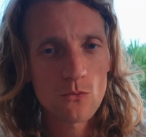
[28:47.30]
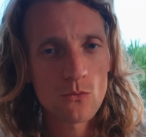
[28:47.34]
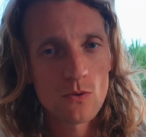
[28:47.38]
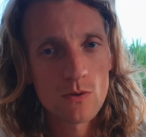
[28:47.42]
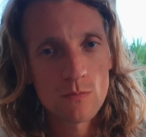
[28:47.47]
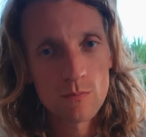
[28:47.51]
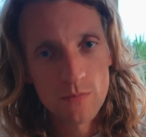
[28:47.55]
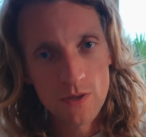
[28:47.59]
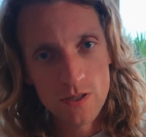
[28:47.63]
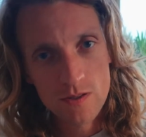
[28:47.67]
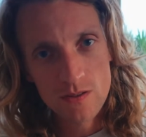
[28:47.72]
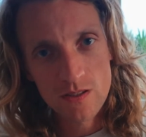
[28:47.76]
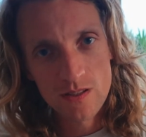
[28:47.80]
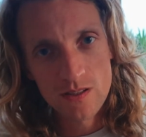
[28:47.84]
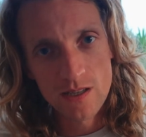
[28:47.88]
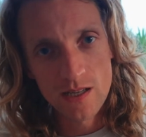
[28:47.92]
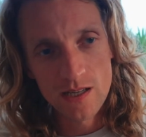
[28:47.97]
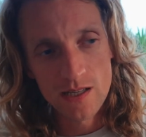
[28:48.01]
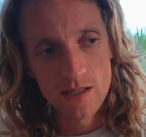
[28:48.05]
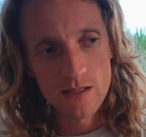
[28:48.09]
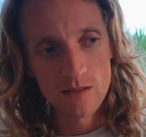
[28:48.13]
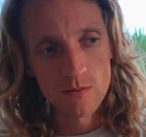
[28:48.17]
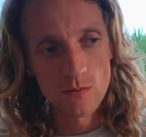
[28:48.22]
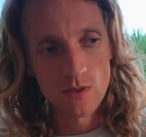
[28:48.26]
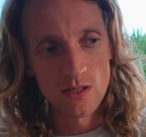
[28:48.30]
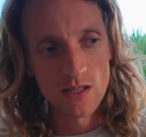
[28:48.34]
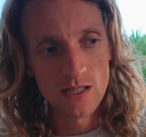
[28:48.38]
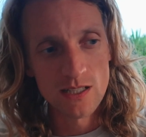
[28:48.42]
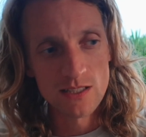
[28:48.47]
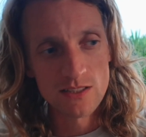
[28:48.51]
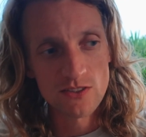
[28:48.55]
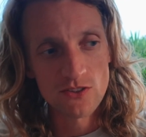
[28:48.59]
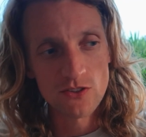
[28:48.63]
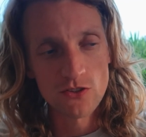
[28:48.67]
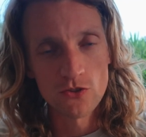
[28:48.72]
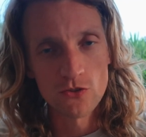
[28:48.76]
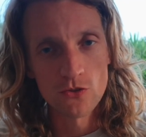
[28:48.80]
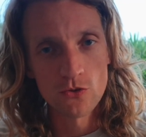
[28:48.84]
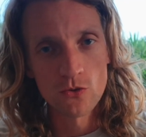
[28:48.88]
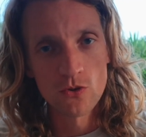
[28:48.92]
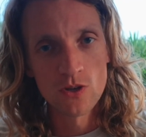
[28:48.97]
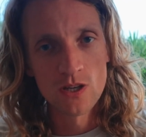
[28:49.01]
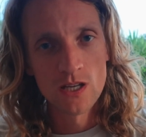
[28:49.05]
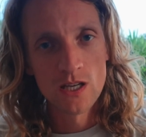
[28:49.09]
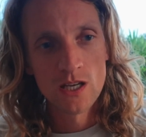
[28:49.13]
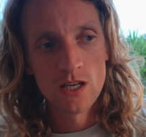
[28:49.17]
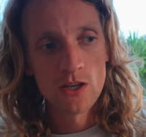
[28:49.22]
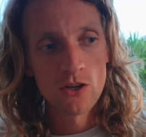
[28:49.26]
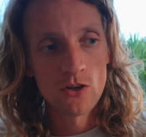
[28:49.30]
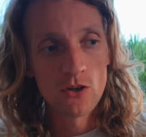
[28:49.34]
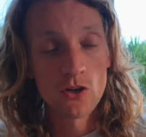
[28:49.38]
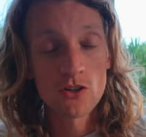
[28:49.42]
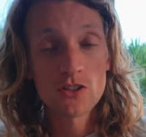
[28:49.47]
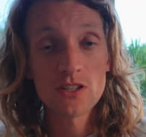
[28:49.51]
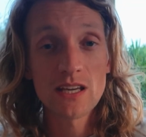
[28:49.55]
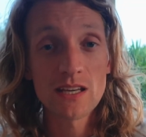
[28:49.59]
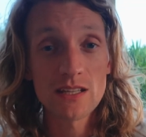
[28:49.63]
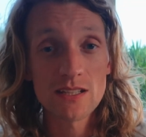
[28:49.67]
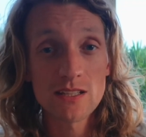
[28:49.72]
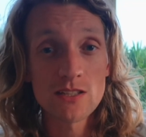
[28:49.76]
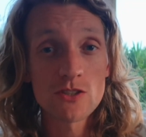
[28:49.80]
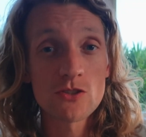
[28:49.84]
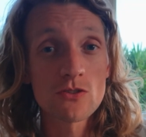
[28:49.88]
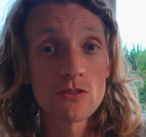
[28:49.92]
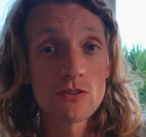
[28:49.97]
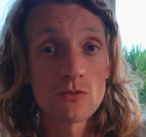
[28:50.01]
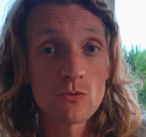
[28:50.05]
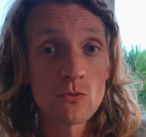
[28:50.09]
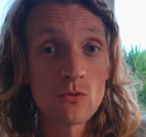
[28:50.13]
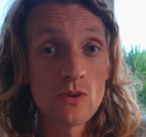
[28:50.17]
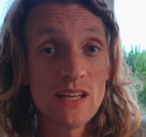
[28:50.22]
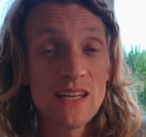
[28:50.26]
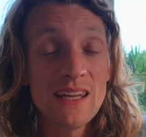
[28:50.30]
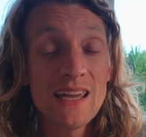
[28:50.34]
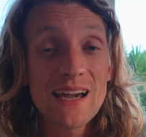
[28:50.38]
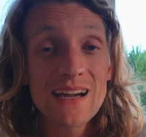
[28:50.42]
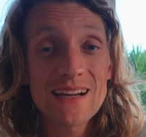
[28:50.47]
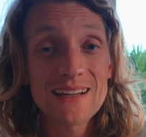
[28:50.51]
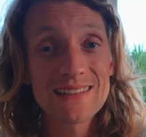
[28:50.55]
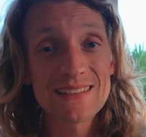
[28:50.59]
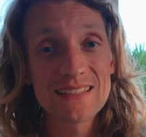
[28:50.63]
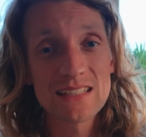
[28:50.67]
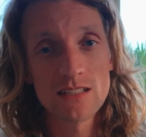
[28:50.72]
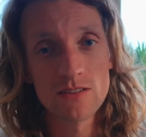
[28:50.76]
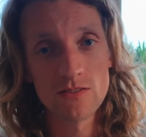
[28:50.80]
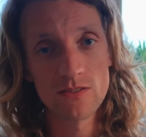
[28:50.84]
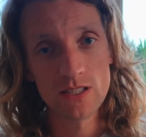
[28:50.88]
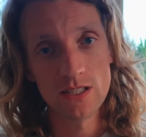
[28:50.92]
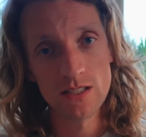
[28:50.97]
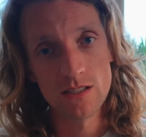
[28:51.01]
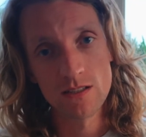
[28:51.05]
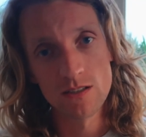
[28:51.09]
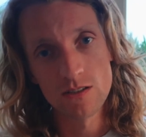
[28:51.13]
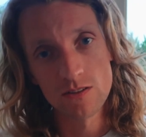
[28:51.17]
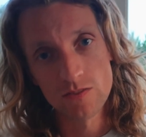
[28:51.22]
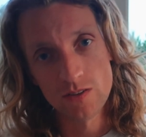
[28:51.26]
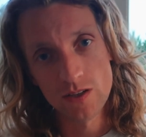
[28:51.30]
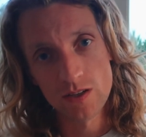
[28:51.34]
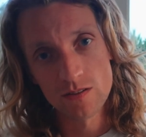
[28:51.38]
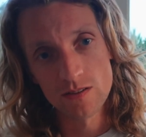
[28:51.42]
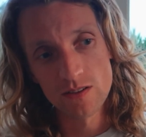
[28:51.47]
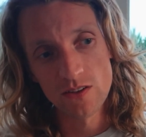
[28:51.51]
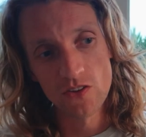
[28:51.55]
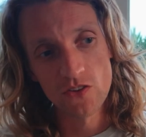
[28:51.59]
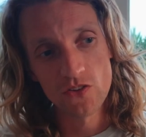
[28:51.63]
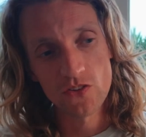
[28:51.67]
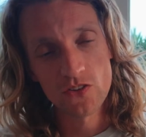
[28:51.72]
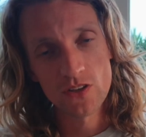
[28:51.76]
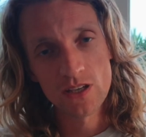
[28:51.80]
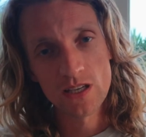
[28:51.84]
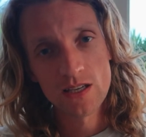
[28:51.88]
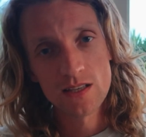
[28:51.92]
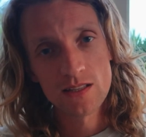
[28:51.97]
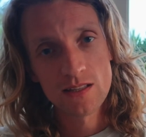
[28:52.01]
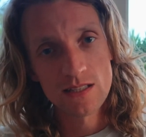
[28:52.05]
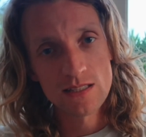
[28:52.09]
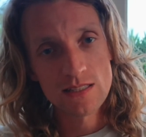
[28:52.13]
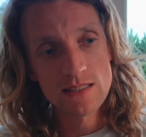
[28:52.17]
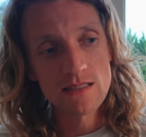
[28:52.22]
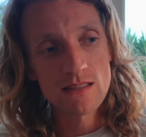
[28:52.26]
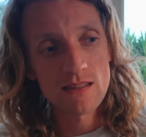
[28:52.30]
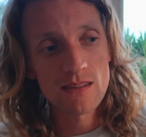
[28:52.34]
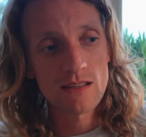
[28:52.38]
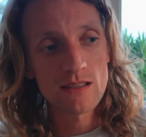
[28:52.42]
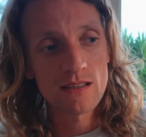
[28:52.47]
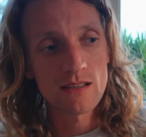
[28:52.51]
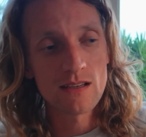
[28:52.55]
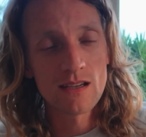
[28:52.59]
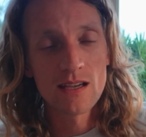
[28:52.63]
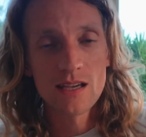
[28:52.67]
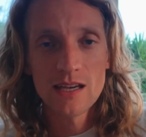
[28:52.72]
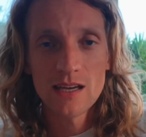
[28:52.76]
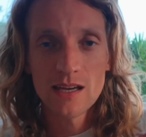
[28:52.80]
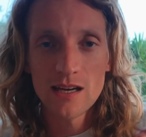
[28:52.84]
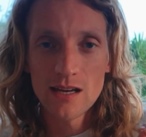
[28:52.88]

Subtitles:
will mirror that and will ask you to not get into the reactivity of Aries. That's the thing.